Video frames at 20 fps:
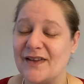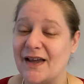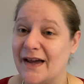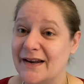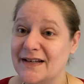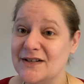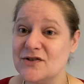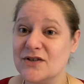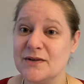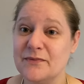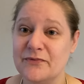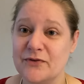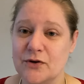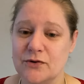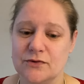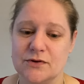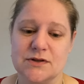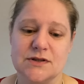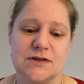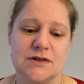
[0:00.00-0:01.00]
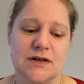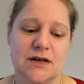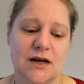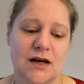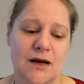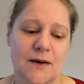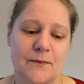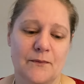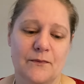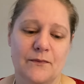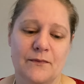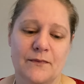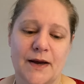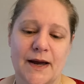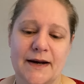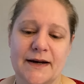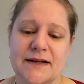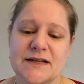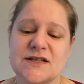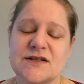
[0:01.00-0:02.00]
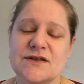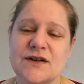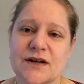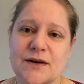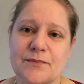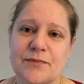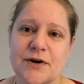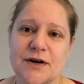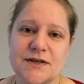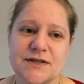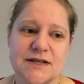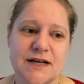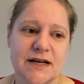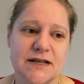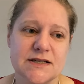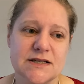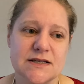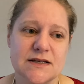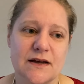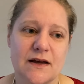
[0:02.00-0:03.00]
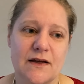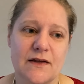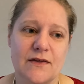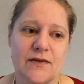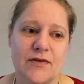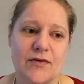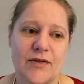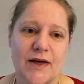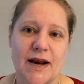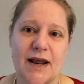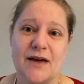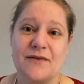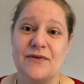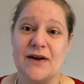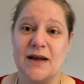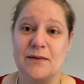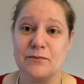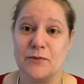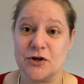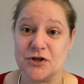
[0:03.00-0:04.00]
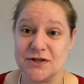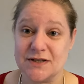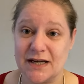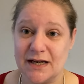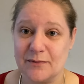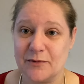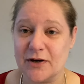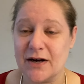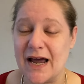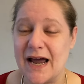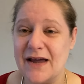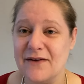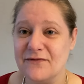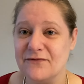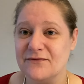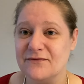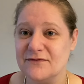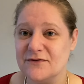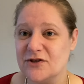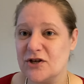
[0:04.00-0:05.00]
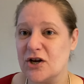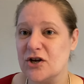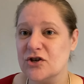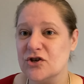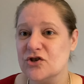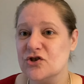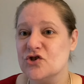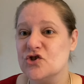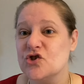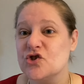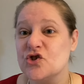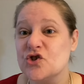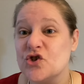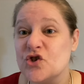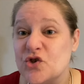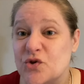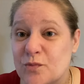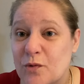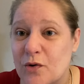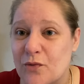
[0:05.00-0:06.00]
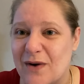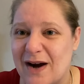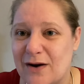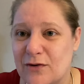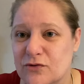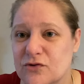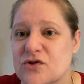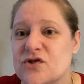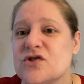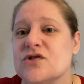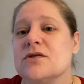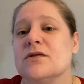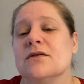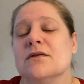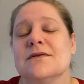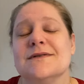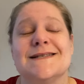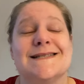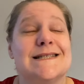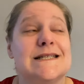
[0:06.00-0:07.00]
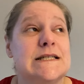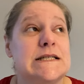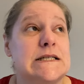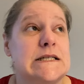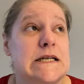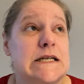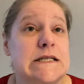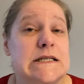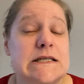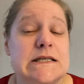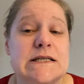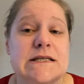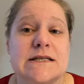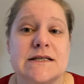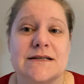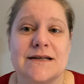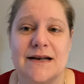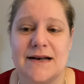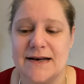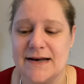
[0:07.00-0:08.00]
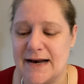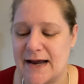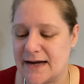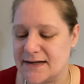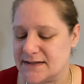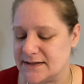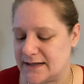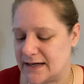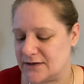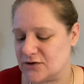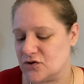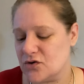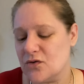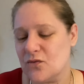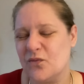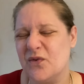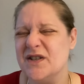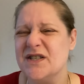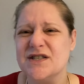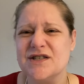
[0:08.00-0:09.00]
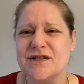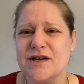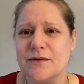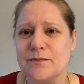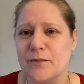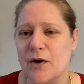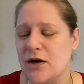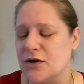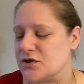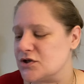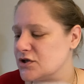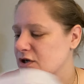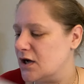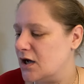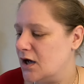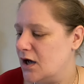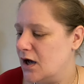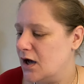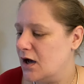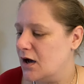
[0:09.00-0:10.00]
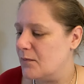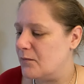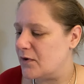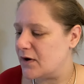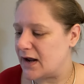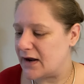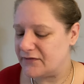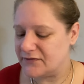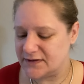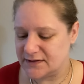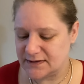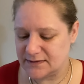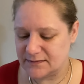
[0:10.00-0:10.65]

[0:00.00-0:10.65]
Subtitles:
need to keep focused. And it's not a project that I've had much time on. I've done two more rounds since last yarn talk, which is not much, but I've